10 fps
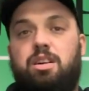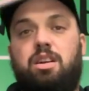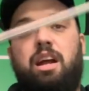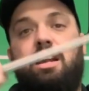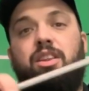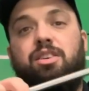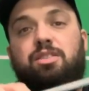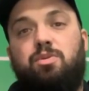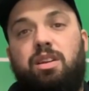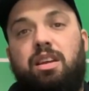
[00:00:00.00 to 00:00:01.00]
All right, now
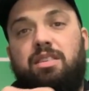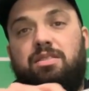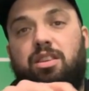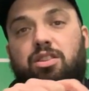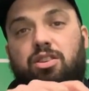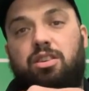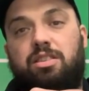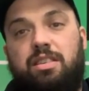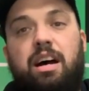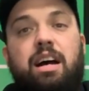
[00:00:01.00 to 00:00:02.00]
this one is the 3rd
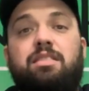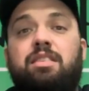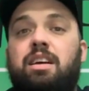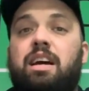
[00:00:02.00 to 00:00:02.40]
size.